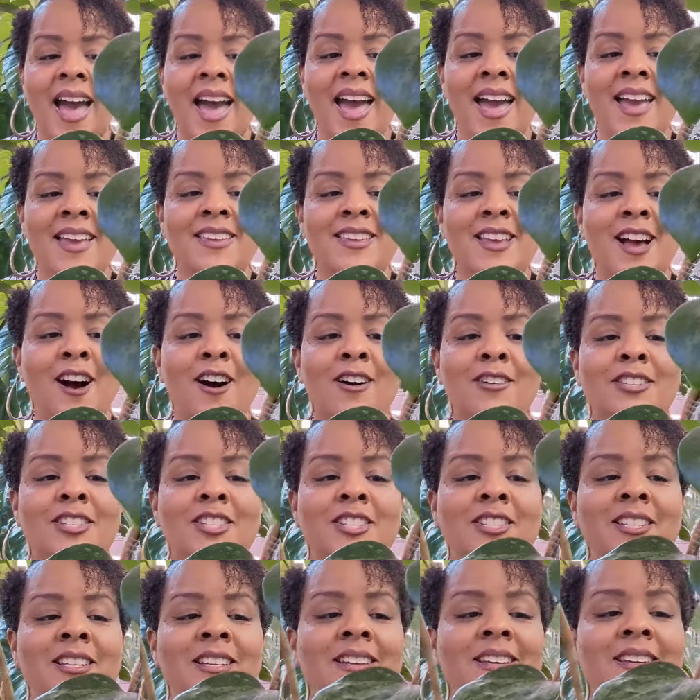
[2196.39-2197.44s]
And y'all,
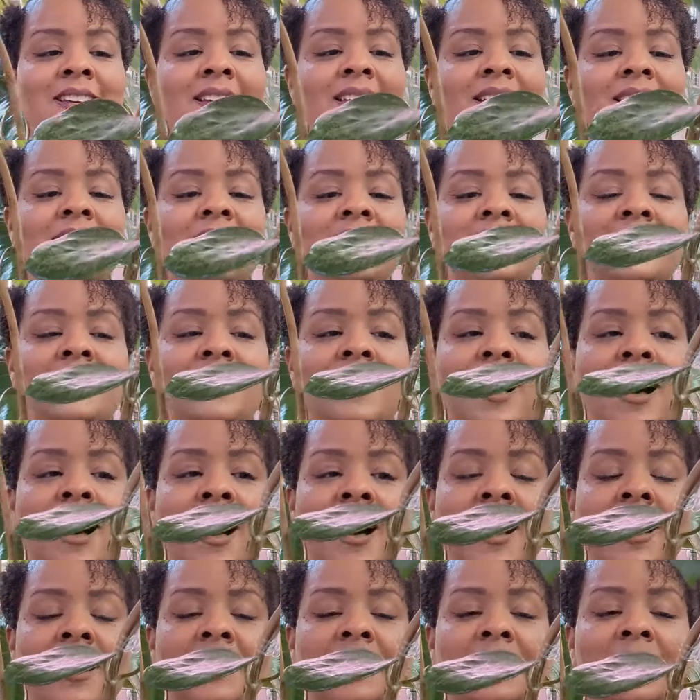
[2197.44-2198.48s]
she is
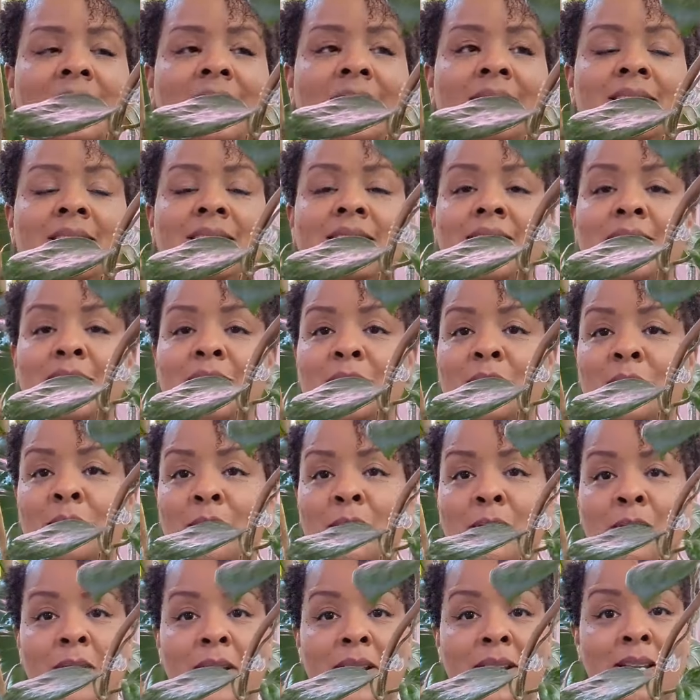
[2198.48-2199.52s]
not
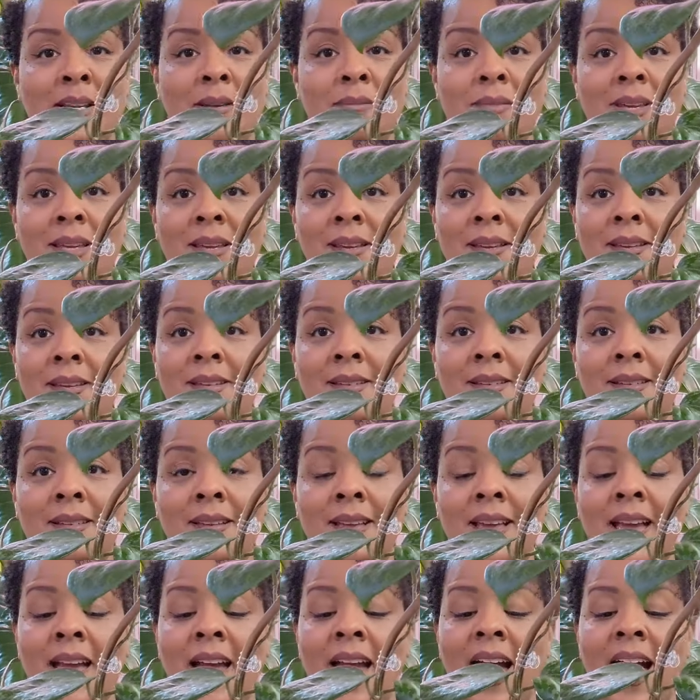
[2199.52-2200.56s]
disappointing me.
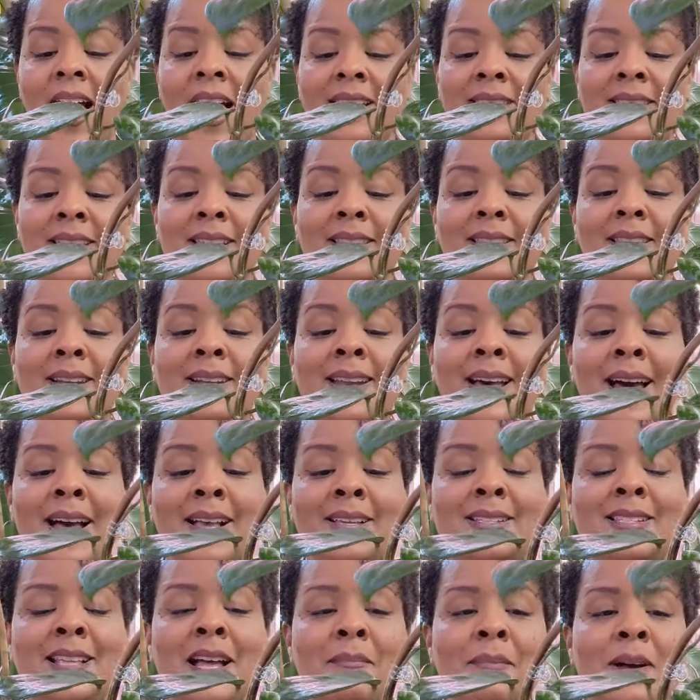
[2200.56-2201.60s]
I think the
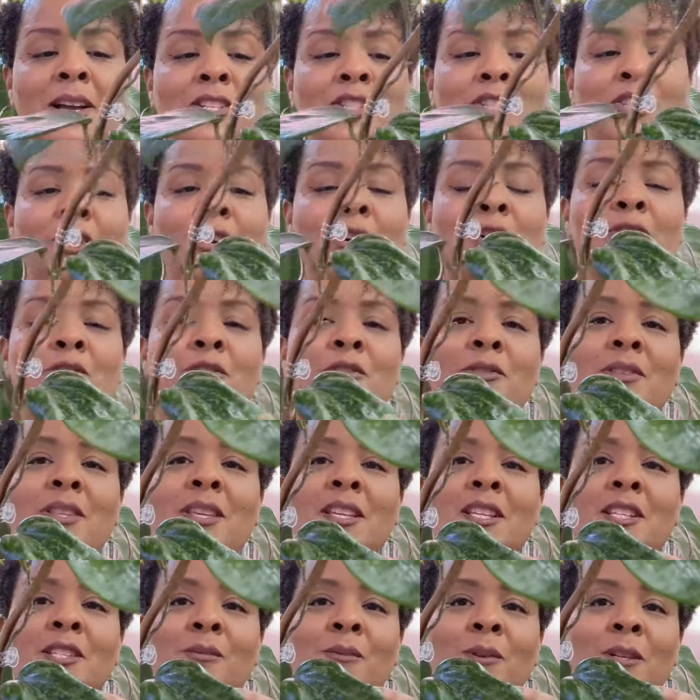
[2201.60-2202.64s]
last time I showed you
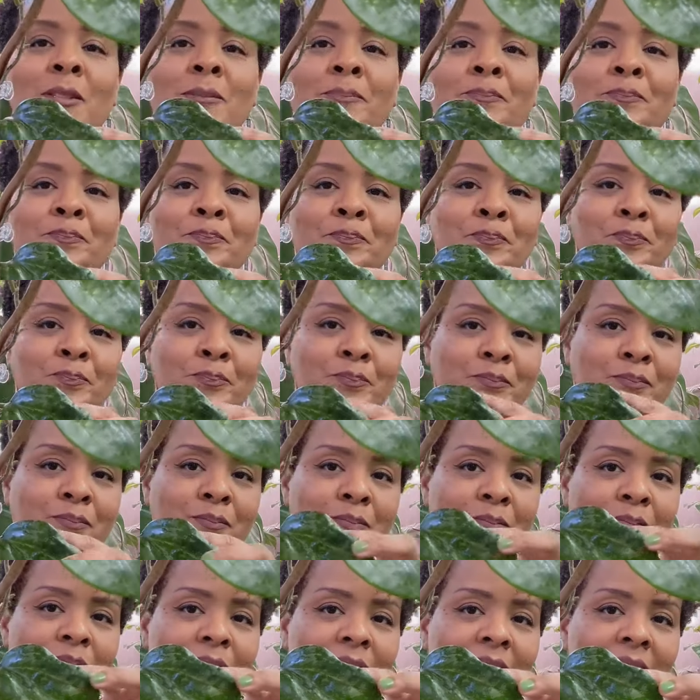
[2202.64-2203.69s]
this one,
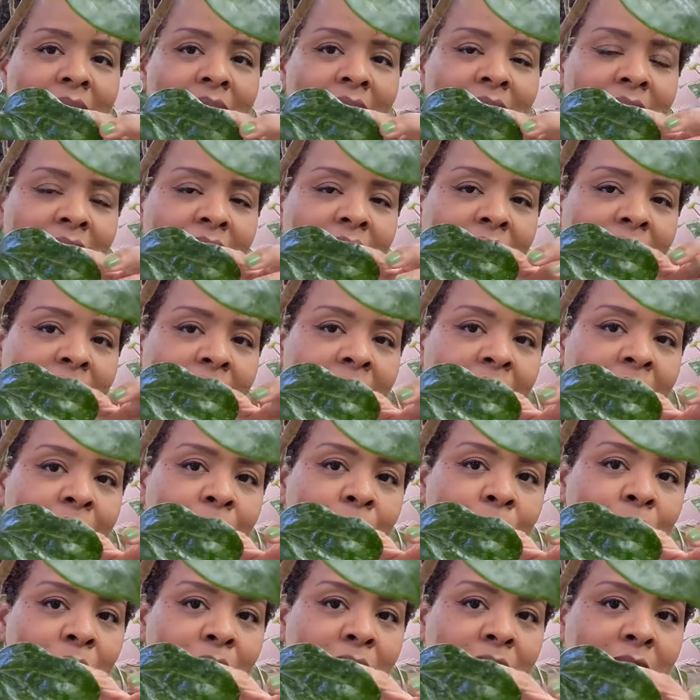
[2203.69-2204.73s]
this
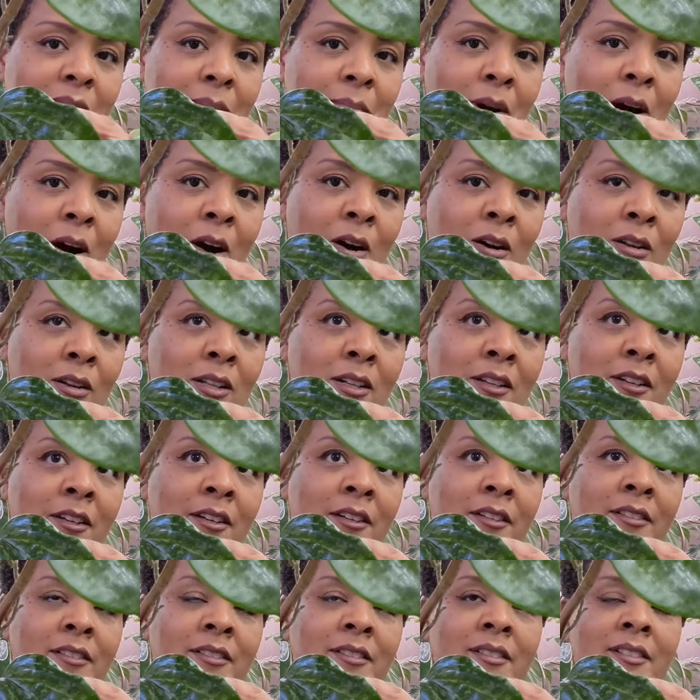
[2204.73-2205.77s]
leaf was
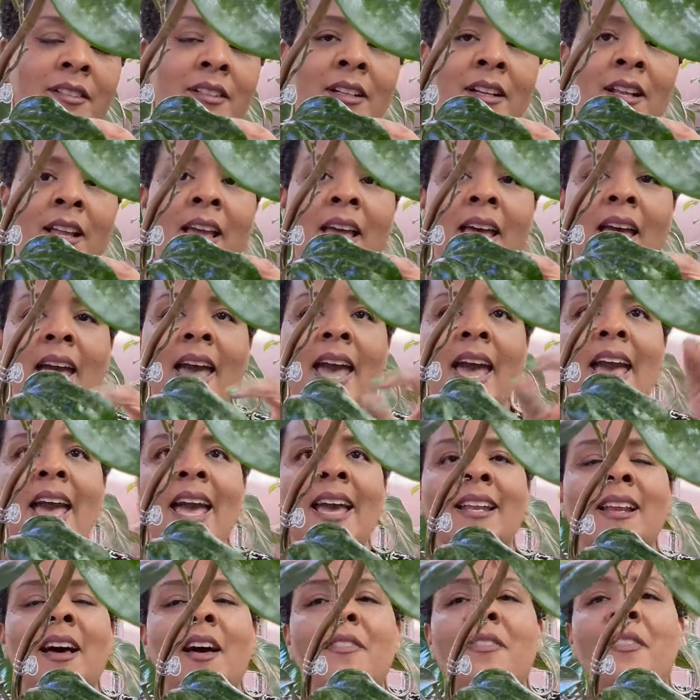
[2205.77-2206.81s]
smaller.
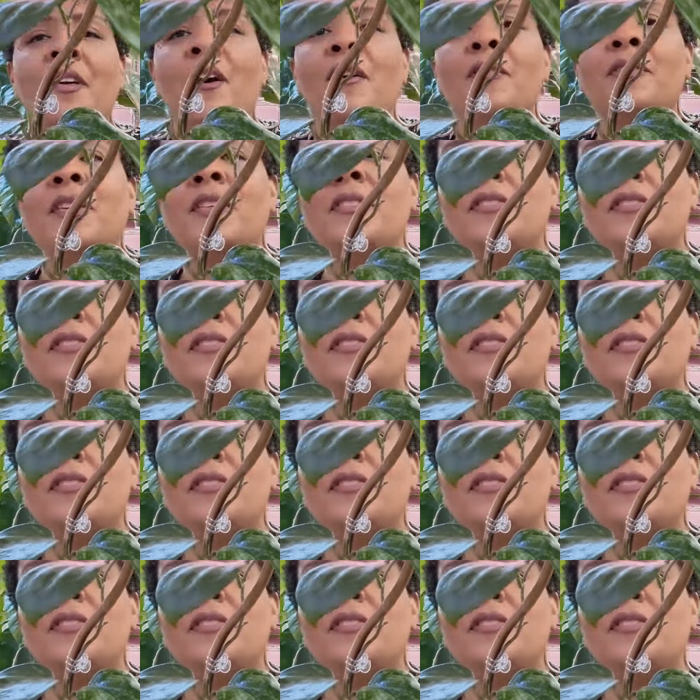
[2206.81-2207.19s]
And I thought